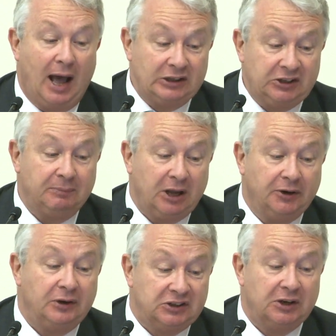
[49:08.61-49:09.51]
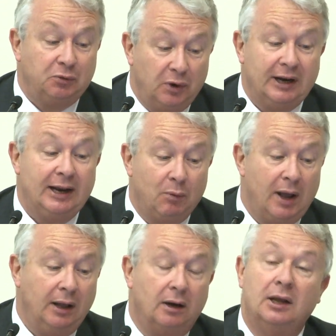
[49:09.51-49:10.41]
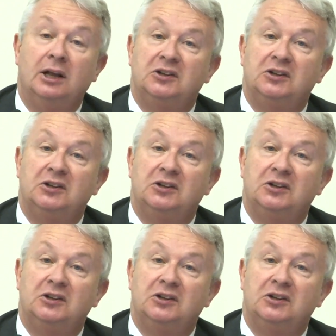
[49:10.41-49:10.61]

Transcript: and some countries did really well.